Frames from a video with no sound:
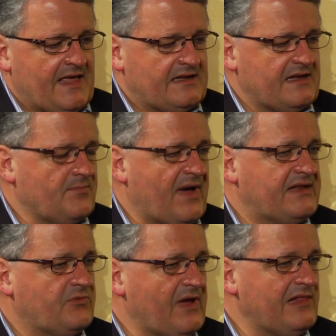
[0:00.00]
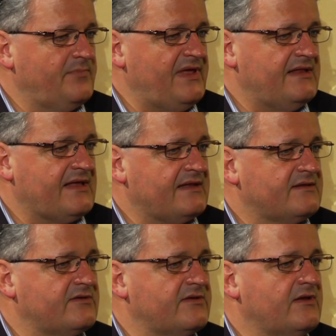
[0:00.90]
and it might well be
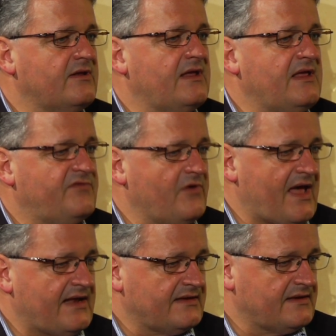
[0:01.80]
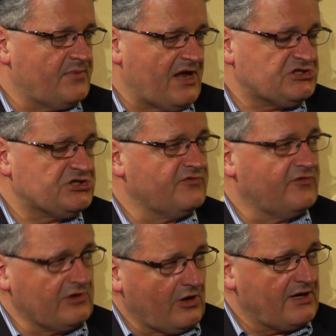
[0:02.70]
that if you had a depression
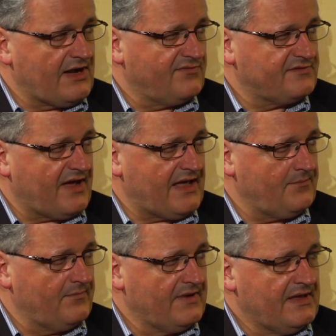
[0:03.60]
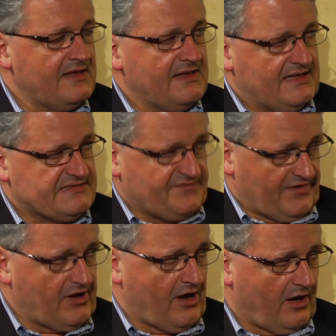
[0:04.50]
for long enough time, it's
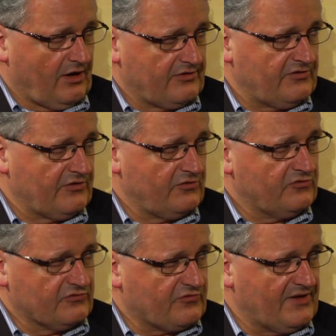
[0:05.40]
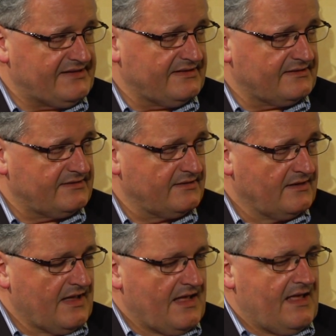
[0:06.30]
very hard to treat it.
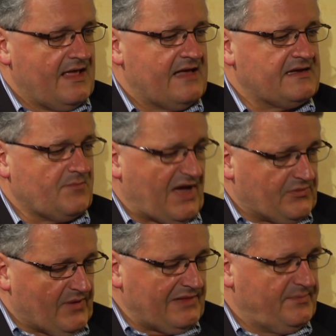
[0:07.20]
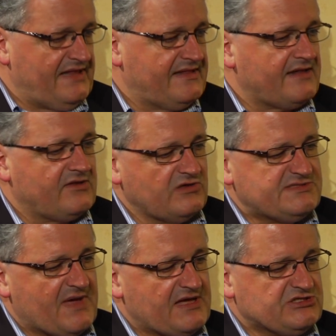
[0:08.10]
And it might well be that
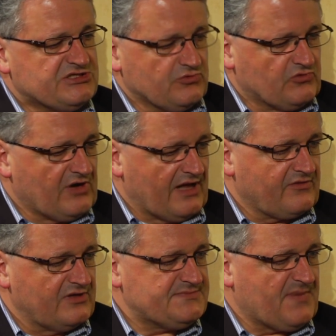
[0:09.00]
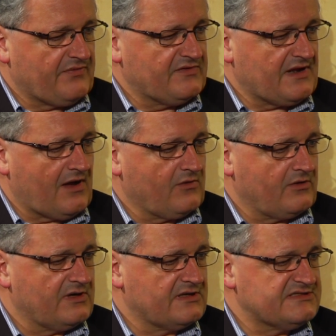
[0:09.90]
those patients who do not respond in
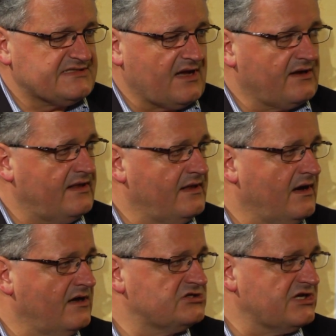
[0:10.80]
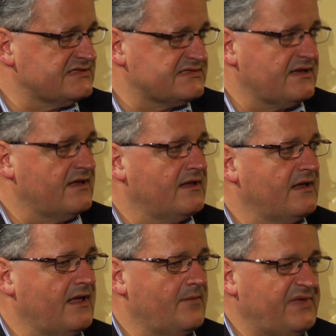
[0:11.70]
our study are just
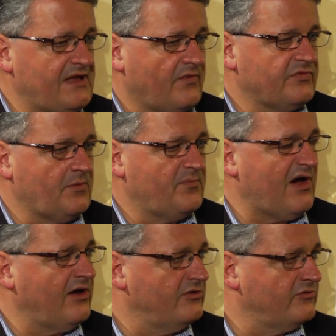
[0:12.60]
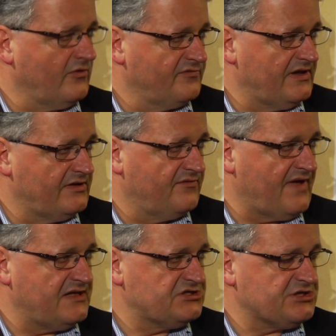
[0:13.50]
beyond the point of
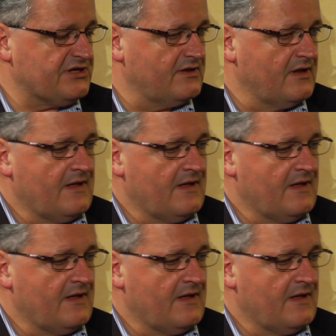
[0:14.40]
intervention.